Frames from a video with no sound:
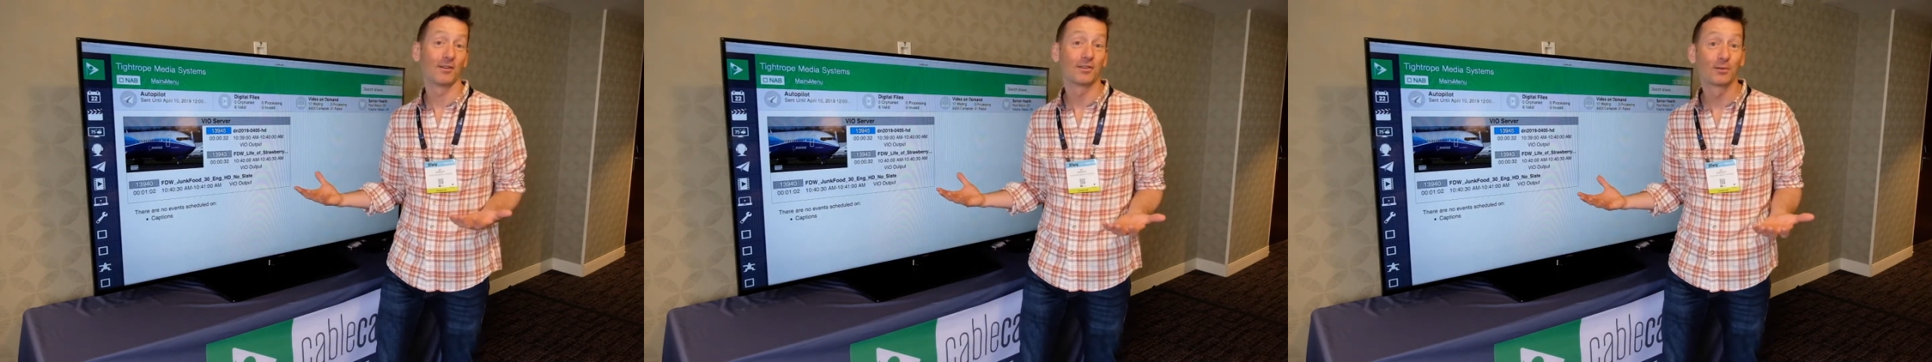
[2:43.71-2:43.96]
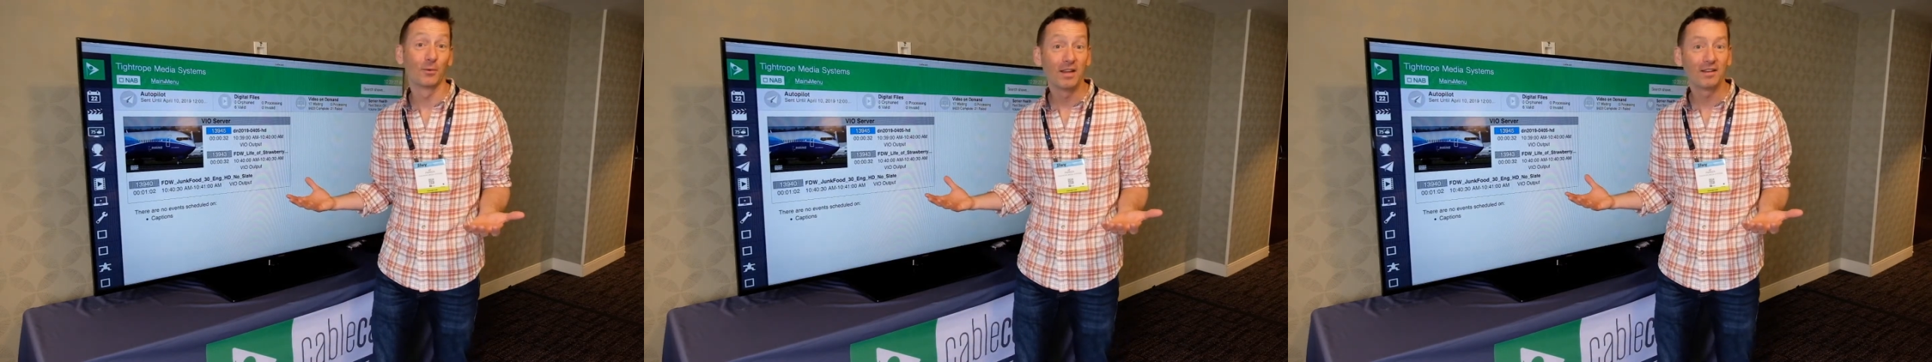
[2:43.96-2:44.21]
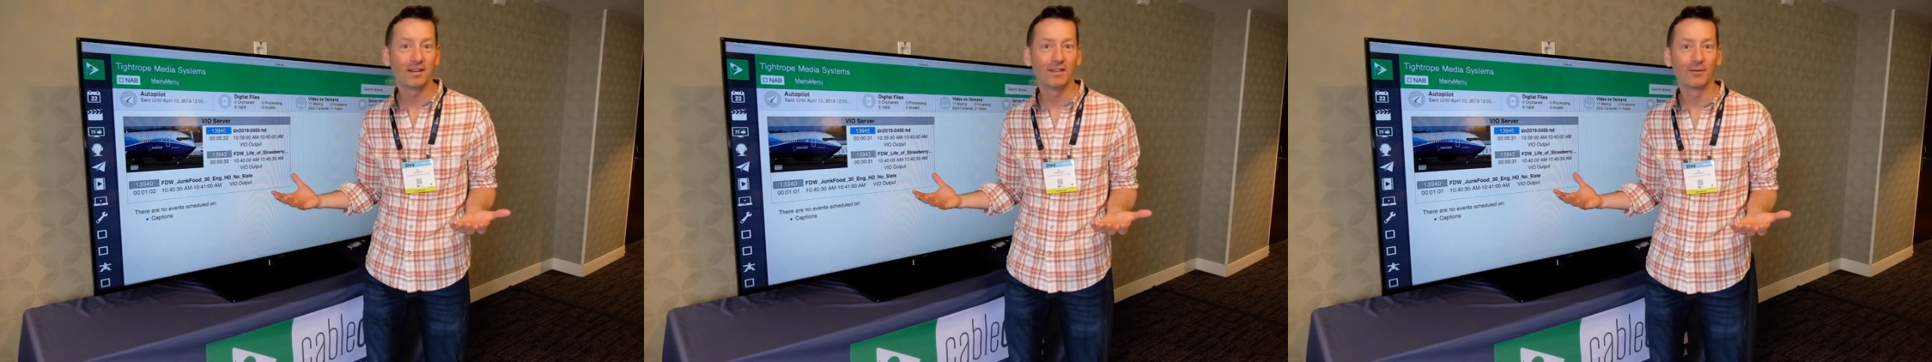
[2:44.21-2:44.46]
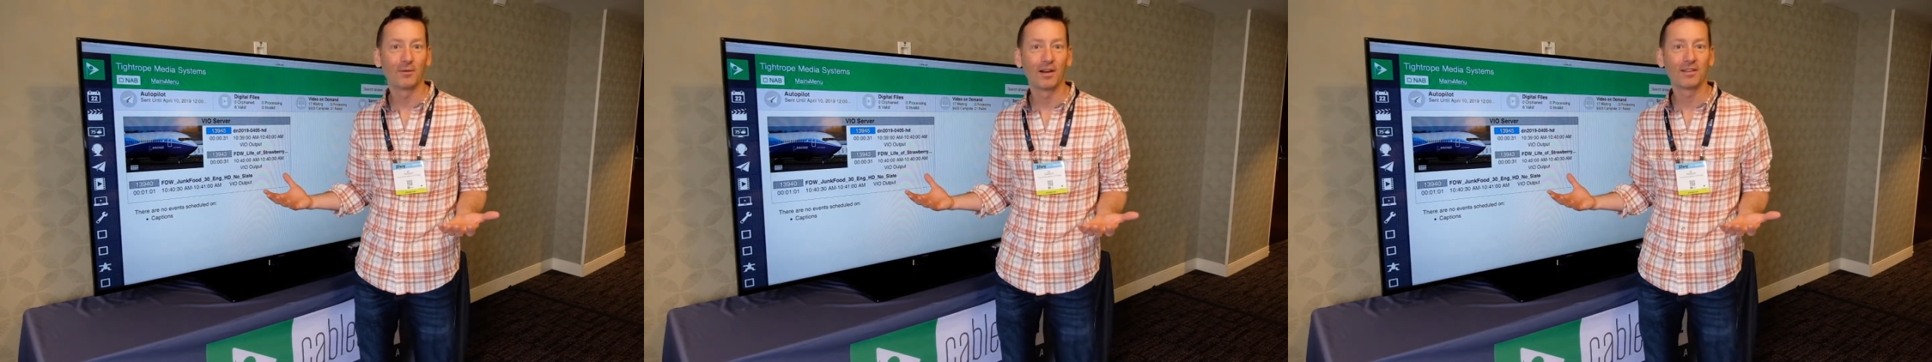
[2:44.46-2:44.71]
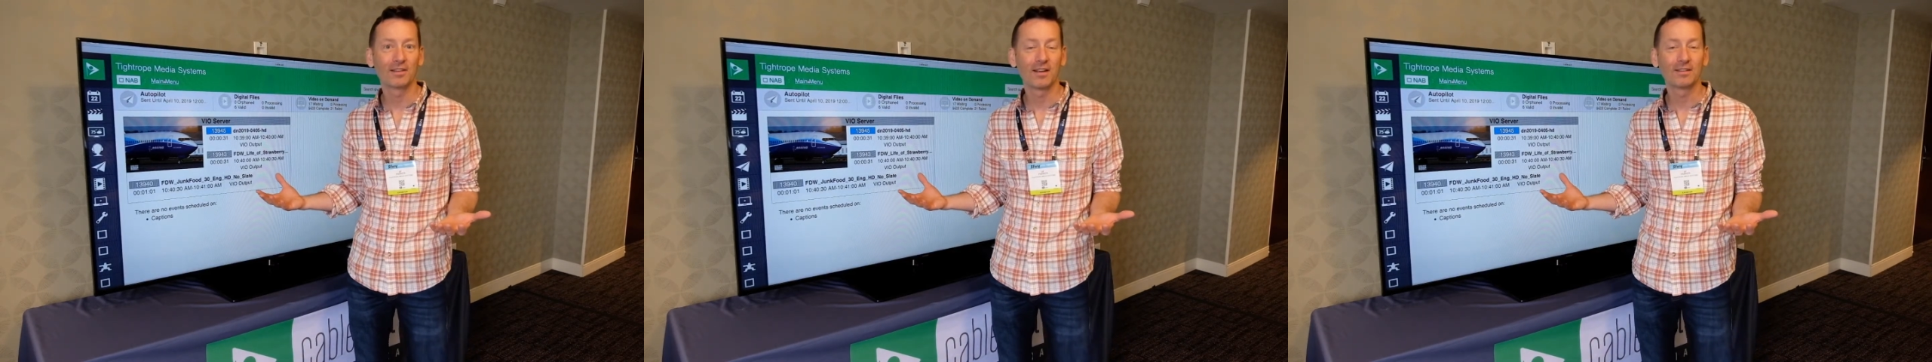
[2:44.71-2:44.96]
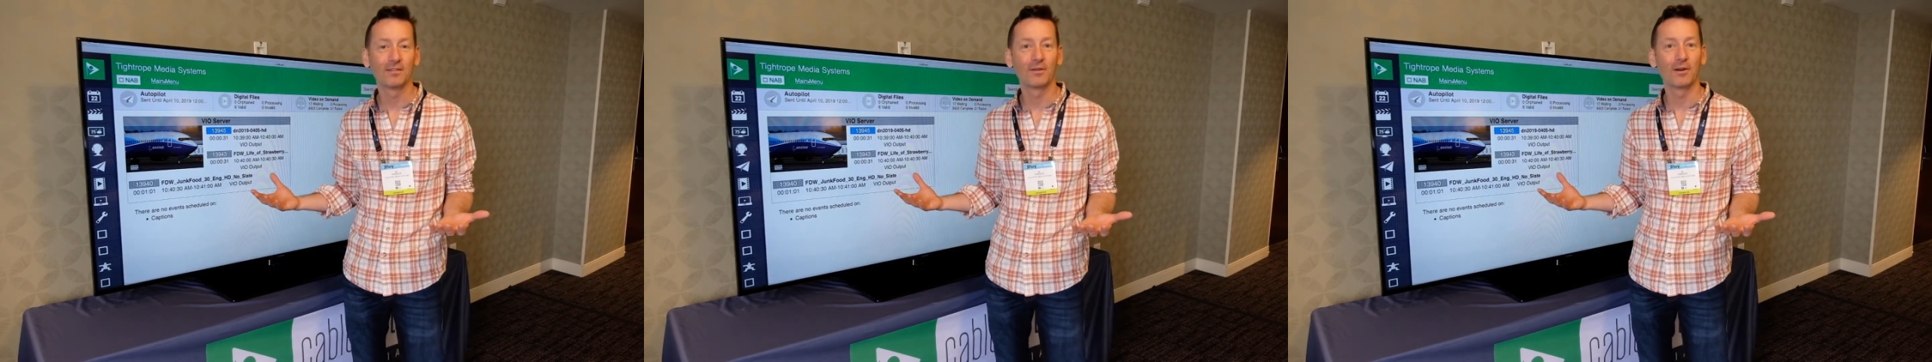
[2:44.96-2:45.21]
our suite in the
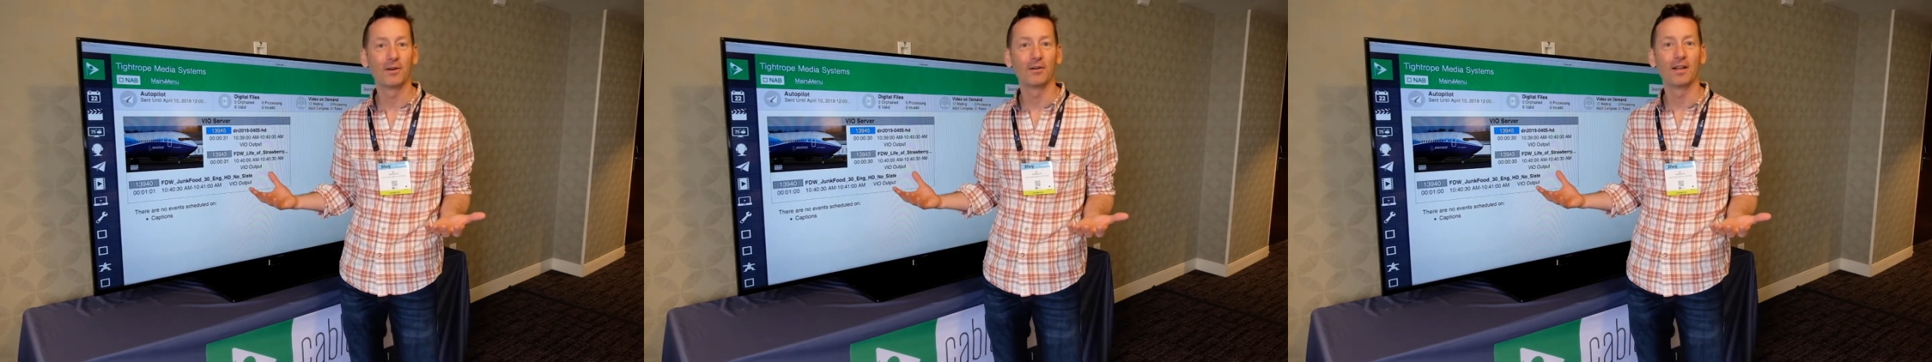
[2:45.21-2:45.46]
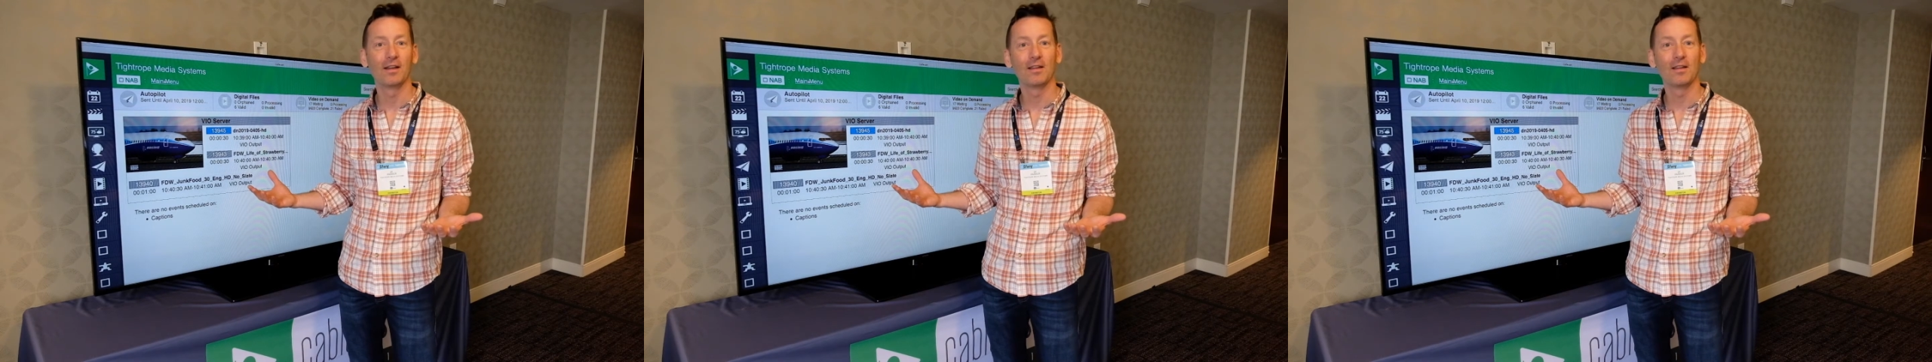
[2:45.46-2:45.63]
Renaissance if you're here at